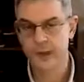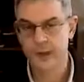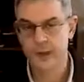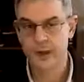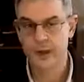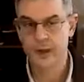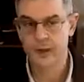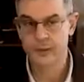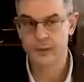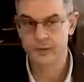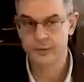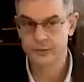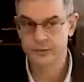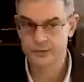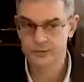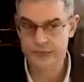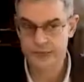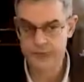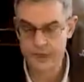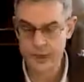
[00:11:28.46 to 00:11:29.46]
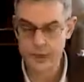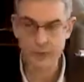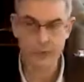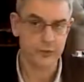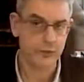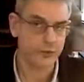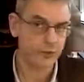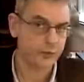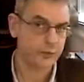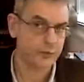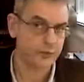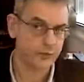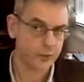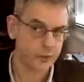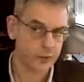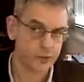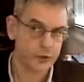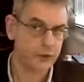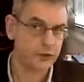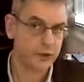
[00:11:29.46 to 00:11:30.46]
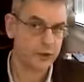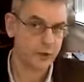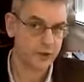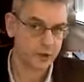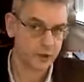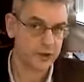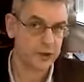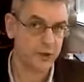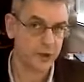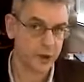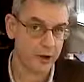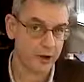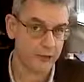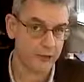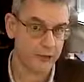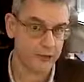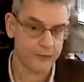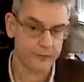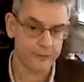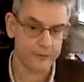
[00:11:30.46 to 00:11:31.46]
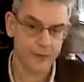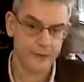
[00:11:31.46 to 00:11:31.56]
and some of them have proven to be pretty powerful.